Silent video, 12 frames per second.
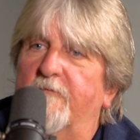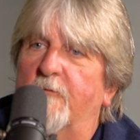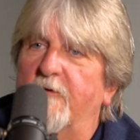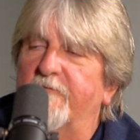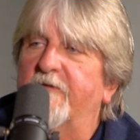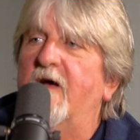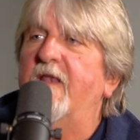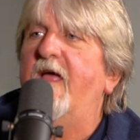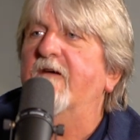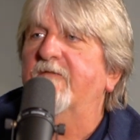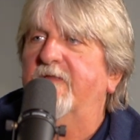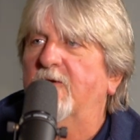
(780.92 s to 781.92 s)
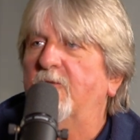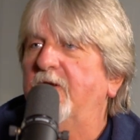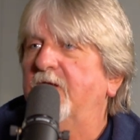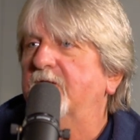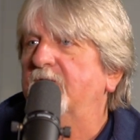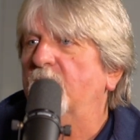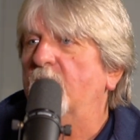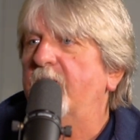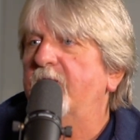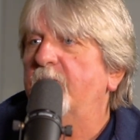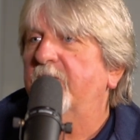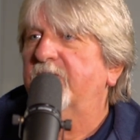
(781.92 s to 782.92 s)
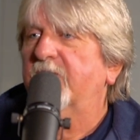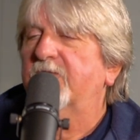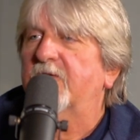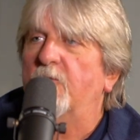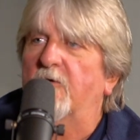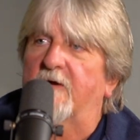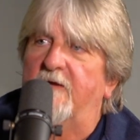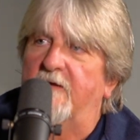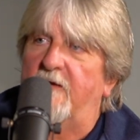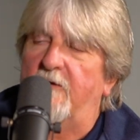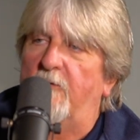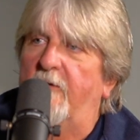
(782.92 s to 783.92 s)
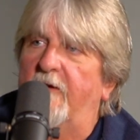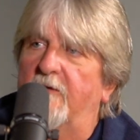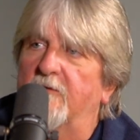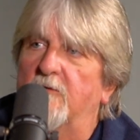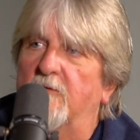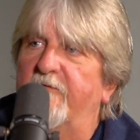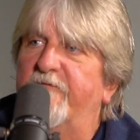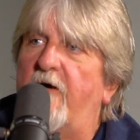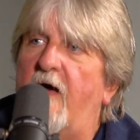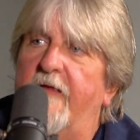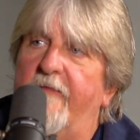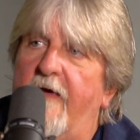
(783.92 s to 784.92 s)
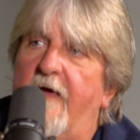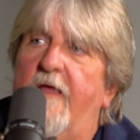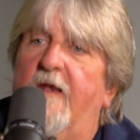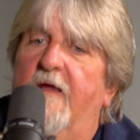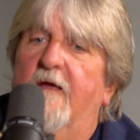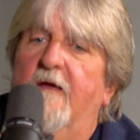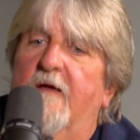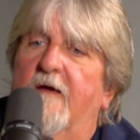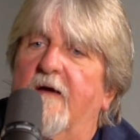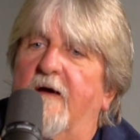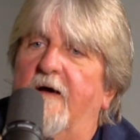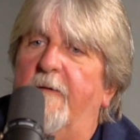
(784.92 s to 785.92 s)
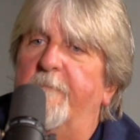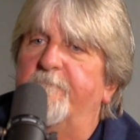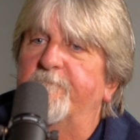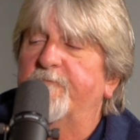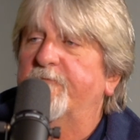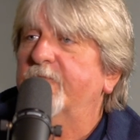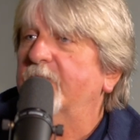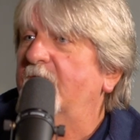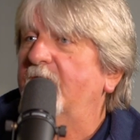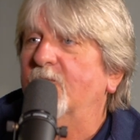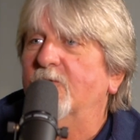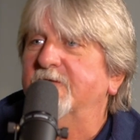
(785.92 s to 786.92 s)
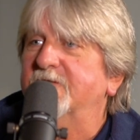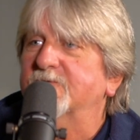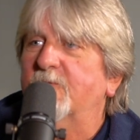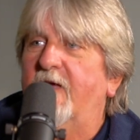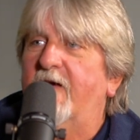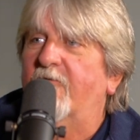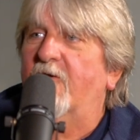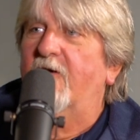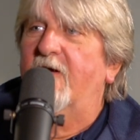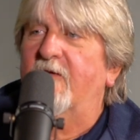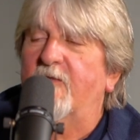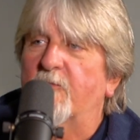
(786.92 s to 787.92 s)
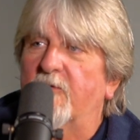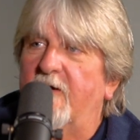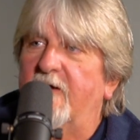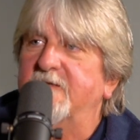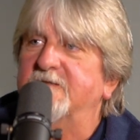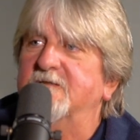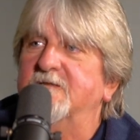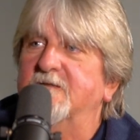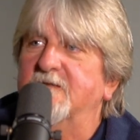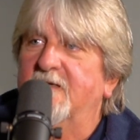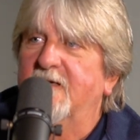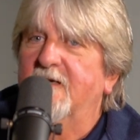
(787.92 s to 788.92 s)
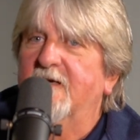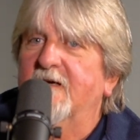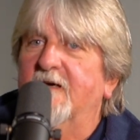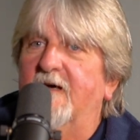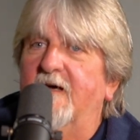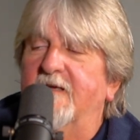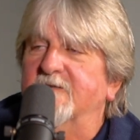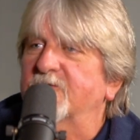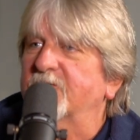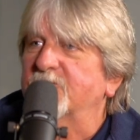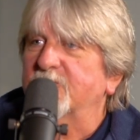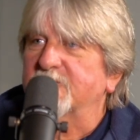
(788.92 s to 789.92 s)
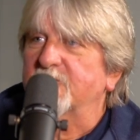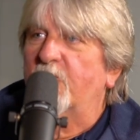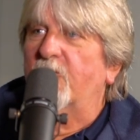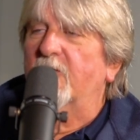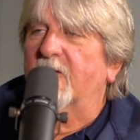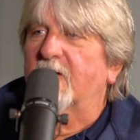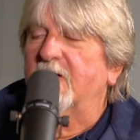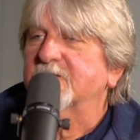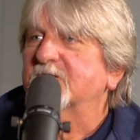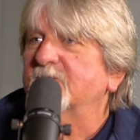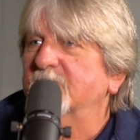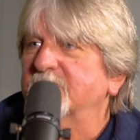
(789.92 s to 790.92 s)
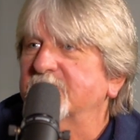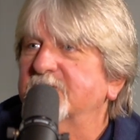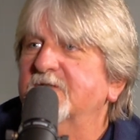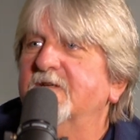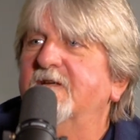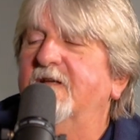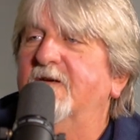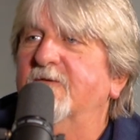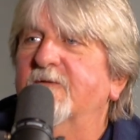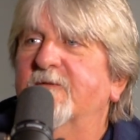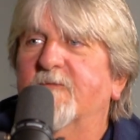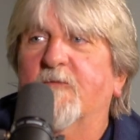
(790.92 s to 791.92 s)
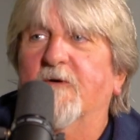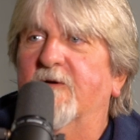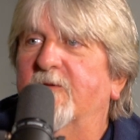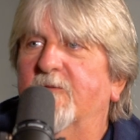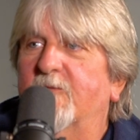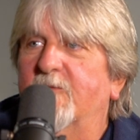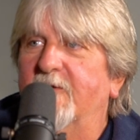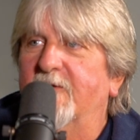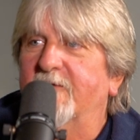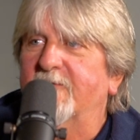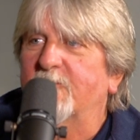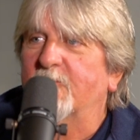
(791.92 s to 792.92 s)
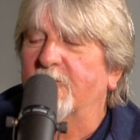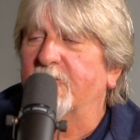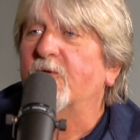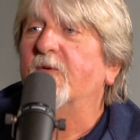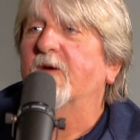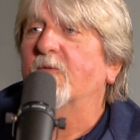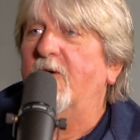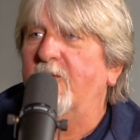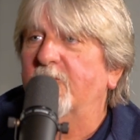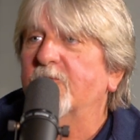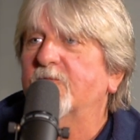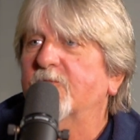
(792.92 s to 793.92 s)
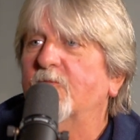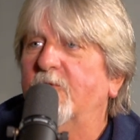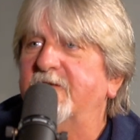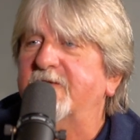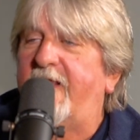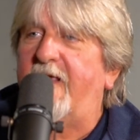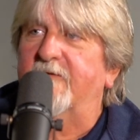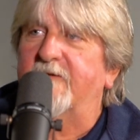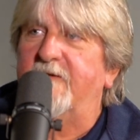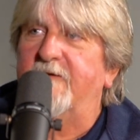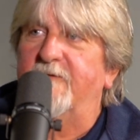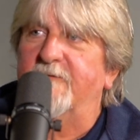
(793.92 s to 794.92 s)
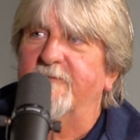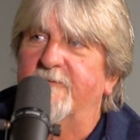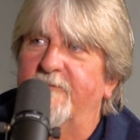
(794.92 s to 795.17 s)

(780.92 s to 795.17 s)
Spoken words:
we've done everything we need to do on the business and we're continuing to refine that. We have our eye on the prize, and, as long as we support our customers, we're doing what we set out to do.